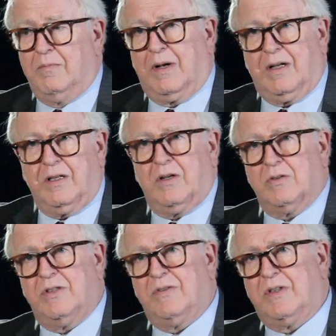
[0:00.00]
But it
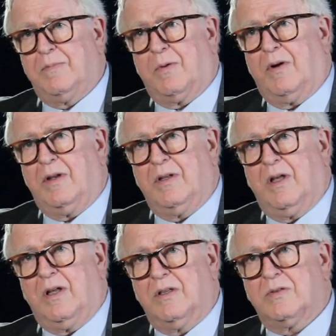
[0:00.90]
goes even deeper,
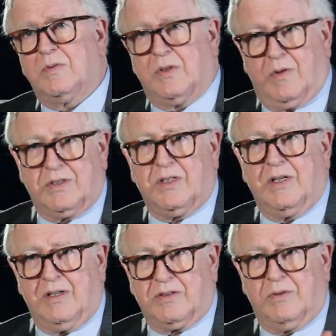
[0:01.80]
and this was a question
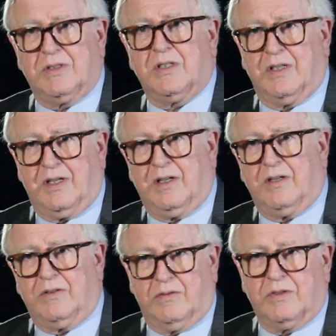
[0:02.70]
I asked recently at
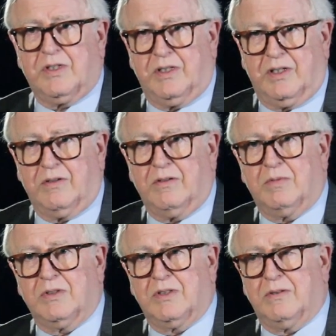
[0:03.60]
a university here in
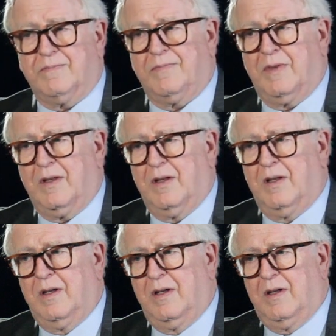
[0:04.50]
Brazil.
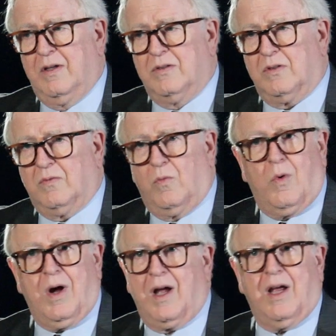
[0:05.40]
Sort of
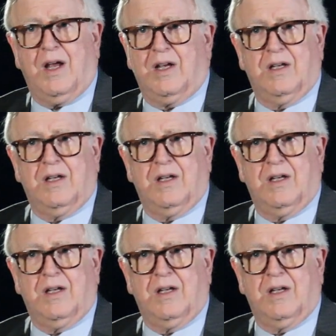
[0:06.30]
why